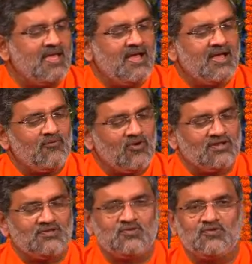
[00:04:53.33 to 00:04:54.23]
And what
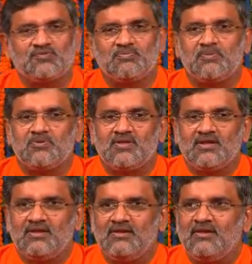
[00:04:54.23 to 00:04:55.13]
is Sukshma
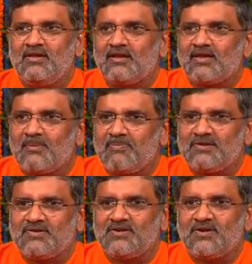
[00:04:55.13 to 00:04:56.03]
Buddhi? The
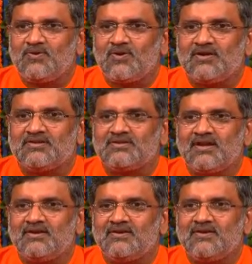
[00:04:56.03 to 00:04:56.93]
capacity to
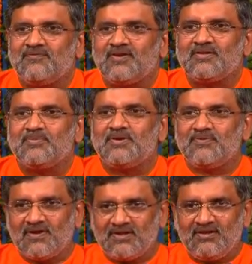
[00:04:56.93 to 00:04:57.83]
understand the difference
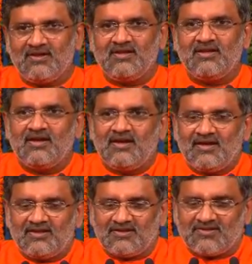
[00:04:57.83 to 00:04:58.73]
between
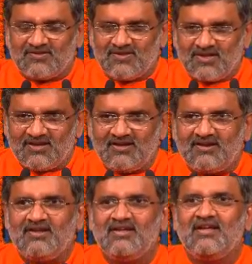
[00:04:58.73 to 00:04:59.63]
the seer
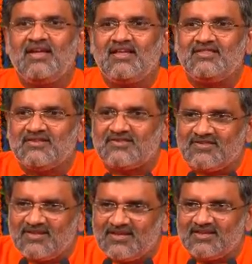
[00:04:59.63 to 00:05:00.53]
and the
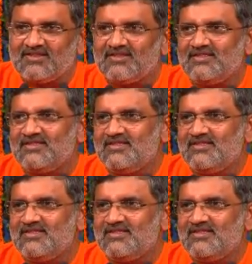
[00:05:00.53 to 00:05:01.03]
seen,